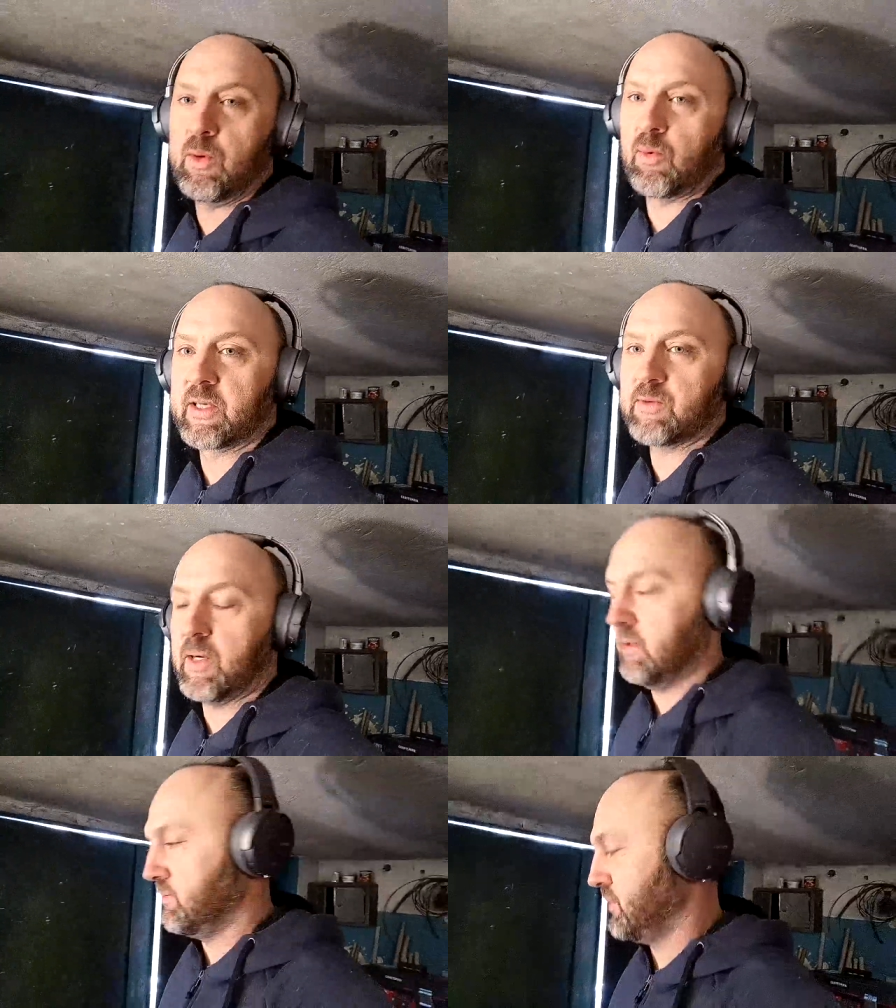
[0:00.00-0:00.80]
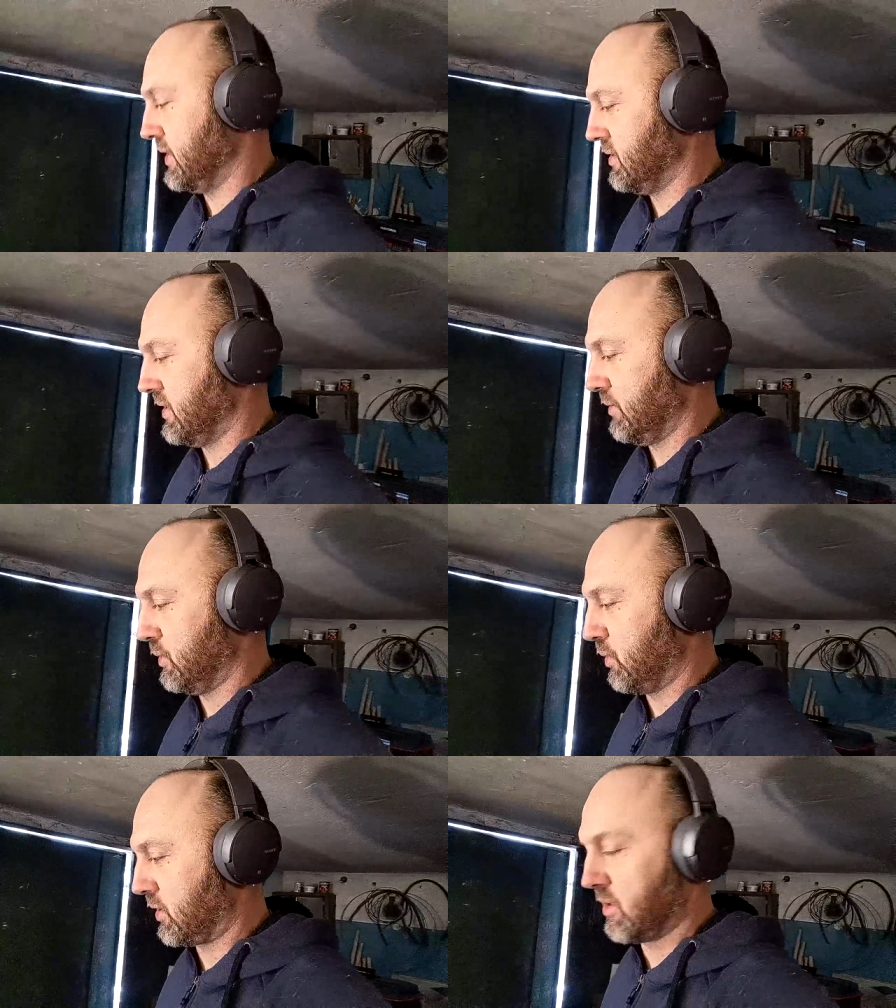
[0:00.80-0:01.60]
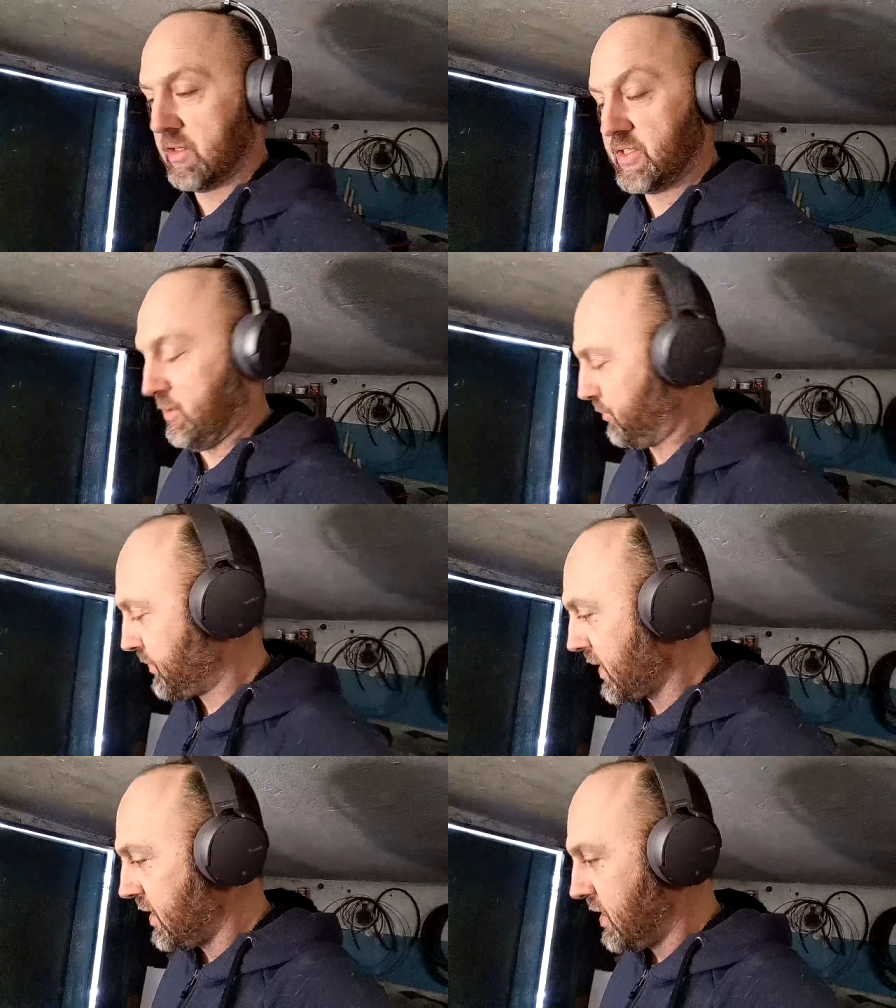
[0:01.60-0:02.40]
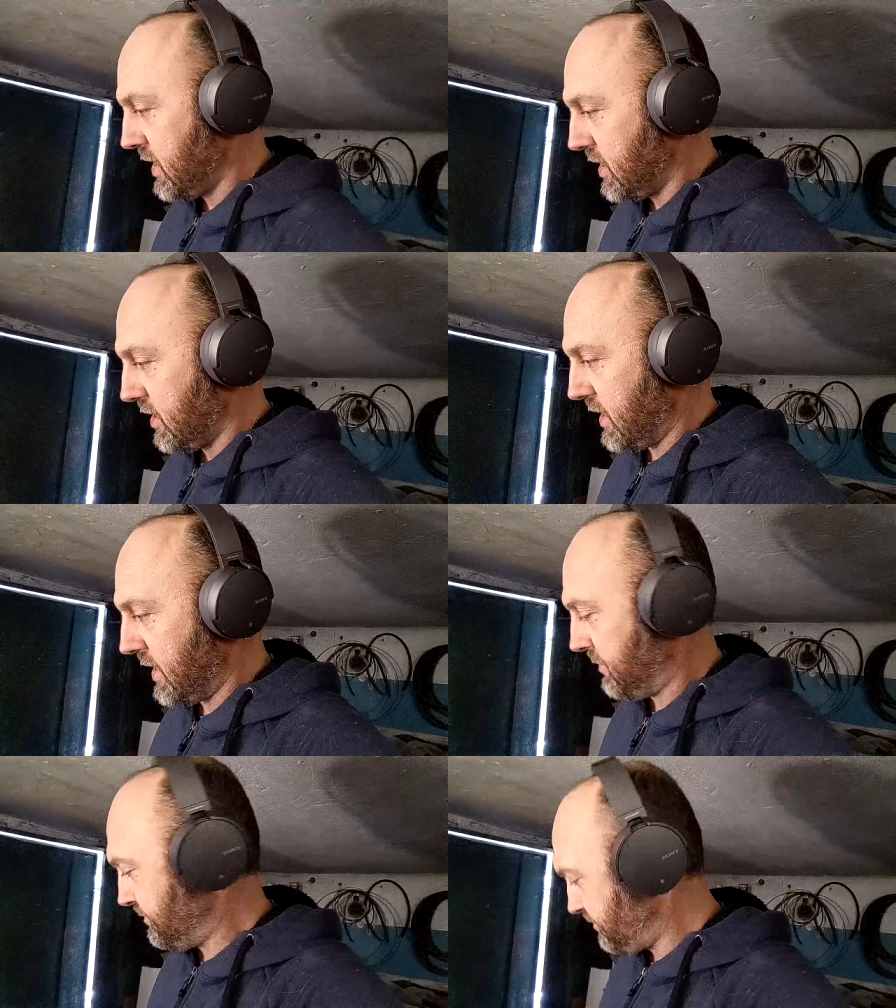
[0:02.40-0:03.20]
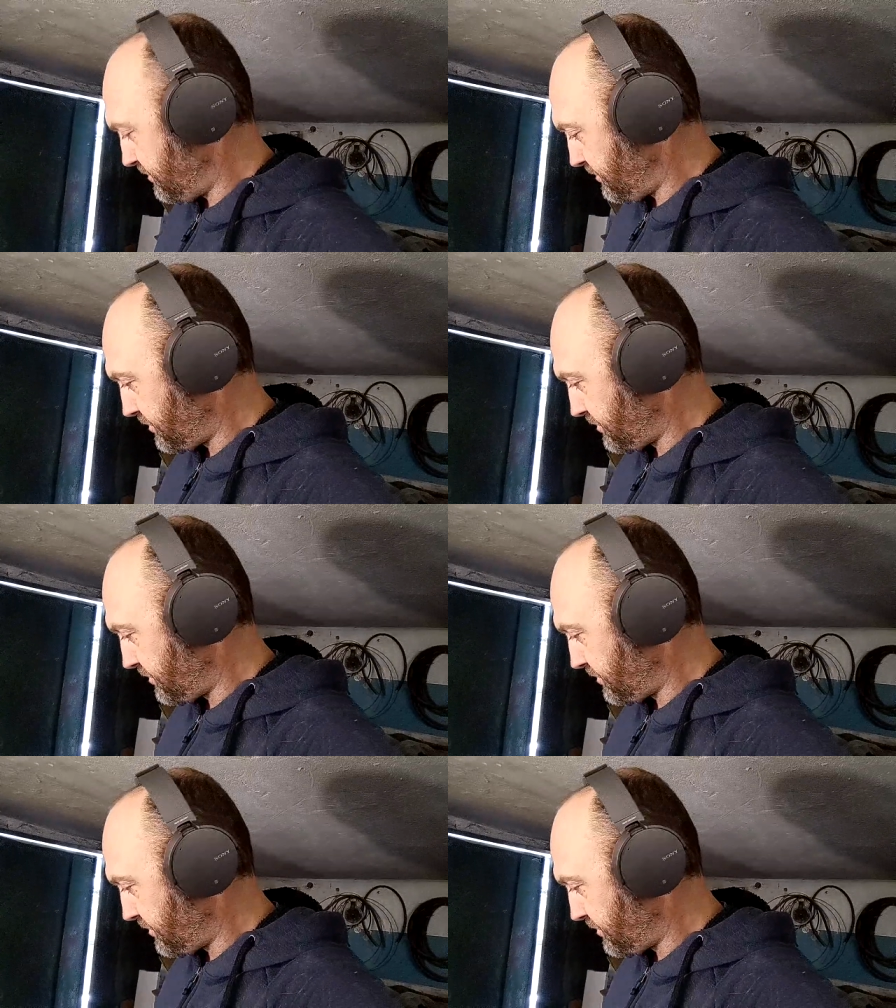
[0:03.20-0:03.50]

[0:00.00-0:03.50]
it wouldn't work as well, but it would work also. Um,